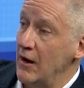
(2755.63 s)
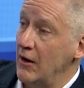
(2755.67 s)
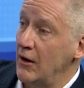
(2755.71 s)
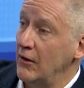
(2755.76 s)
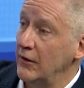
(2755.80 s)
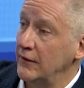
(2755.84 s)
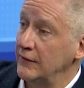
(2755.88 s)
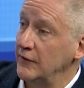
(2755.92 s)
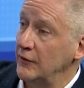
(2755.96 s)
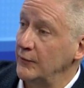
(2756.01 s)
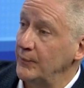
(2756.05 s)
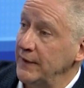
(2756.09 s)

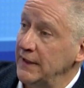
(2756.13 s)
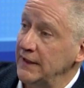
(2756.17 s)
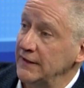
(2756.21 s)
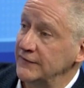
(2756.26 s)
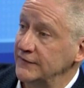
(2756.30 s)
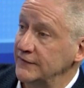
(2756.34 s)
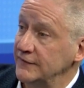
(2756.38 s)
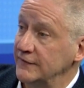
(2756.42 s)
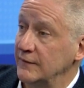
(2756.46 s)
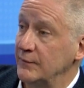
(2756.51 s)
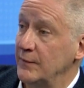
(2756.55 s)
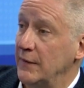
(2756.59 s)
Are there
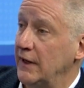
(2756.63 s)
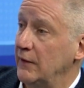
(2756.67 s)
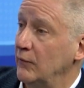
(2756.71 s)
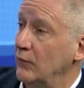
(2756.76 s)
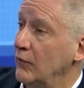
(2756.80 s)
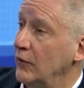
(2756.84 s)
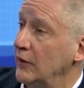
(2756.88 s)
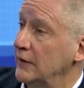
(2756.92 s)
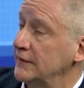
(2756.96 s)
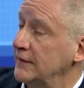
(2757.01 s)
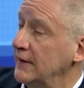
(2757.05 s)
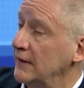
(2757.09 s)
pieces of my
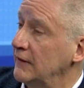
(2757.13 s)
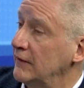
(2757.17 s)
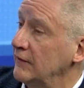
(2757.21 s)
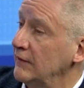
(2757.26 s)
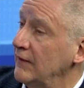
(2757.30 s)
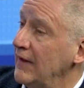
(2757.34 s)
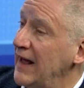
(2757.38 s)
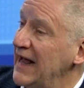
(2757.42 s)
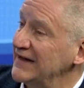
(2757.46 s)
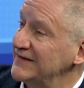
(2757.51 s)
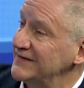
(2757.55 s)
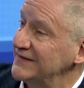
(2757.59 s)
work that are
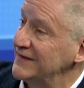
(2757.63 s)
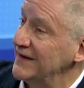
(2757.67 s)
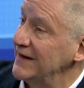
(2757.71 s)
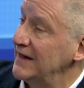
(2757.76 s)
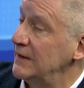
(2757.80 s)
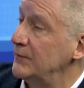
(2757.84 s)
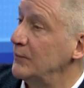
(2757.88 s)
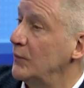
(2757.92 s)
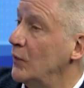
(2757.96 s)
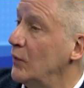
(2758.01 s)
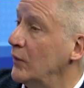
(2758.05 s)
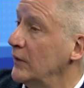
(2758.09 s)
less
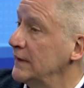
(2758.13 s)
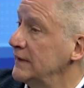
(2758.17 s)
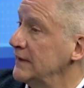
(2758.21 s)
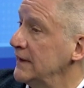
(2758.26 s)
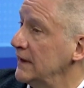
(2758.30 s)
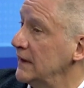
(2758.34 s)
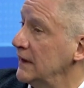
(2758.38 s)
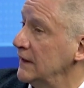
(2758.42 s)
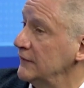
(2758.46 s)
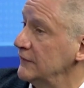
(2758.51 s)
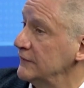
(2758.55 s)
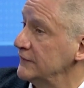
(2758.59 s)
important
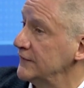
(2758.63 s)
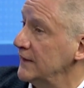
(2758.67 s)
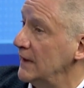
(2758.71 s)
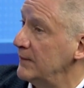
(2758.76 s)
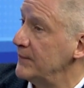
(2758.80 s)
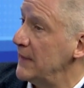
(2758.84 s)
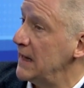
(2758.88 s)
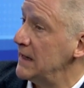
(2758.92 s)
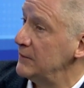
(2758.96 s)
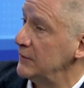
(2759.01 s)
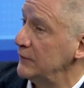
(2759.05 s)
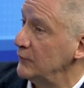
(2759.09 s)
than others
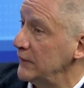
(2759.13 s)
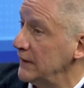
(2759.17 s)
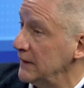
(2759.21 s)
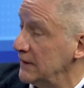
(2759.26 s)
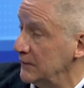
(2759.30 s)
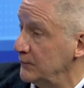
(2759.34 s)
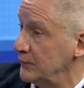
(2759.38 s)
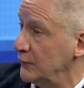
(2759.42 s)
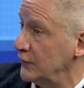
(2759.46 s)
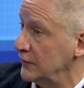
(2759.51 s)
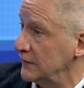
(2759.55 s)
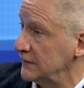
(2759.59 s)
that maybe we
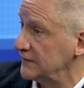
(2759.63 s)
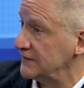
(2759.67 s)
can put